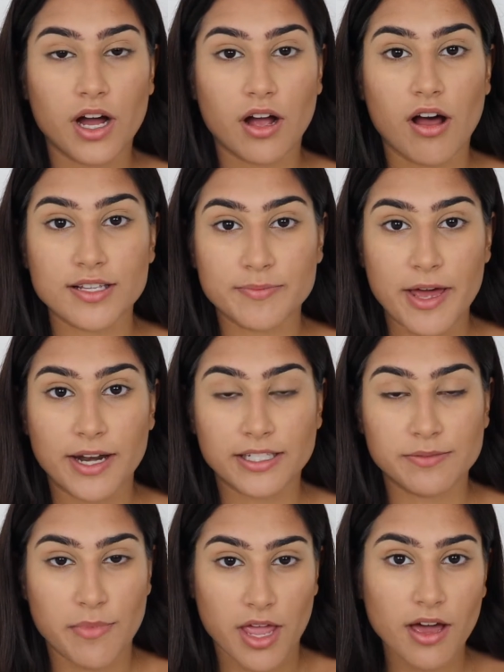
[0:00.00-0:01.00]

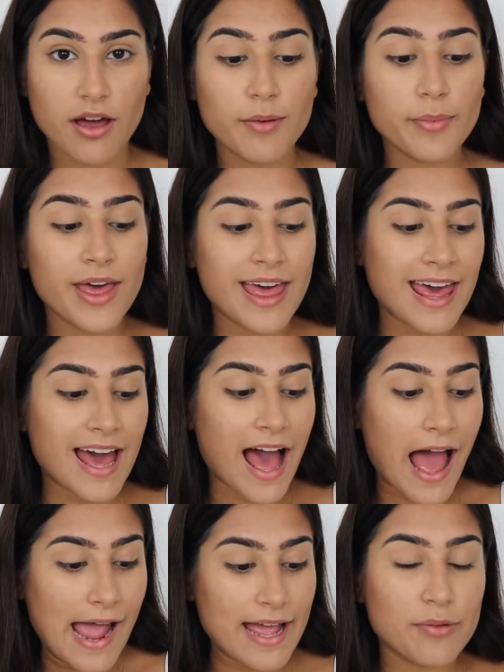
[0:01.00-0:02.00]
Cosmetics makeup,
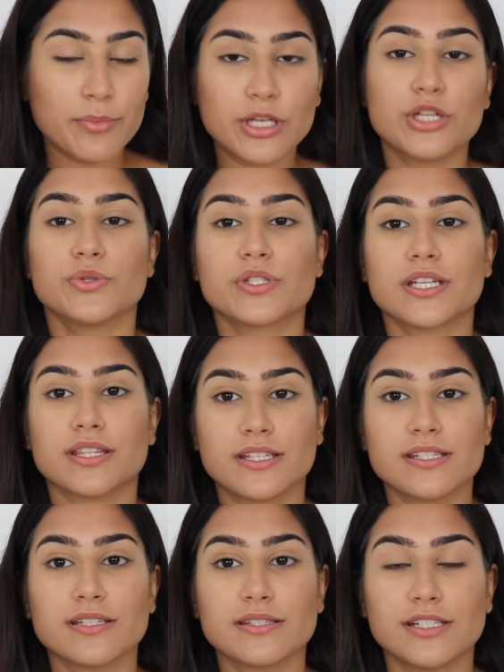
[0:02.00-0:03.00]
I have been using
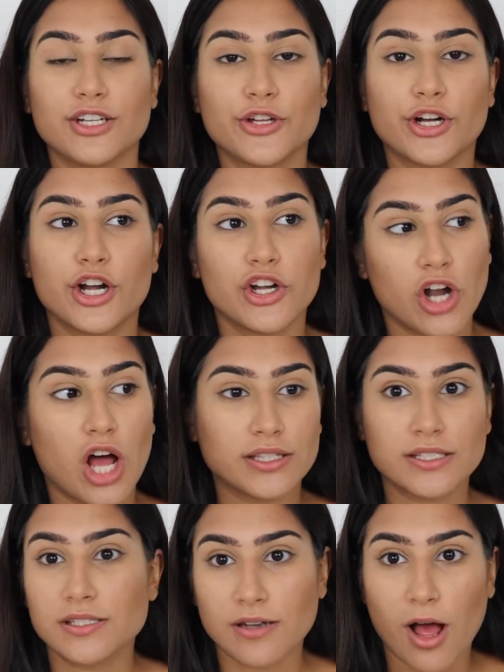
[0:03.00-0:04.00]
this concealer
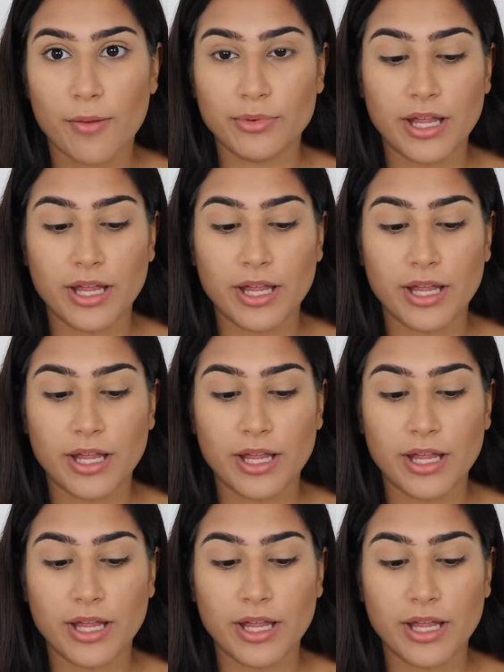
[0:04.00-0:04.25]
non-stop.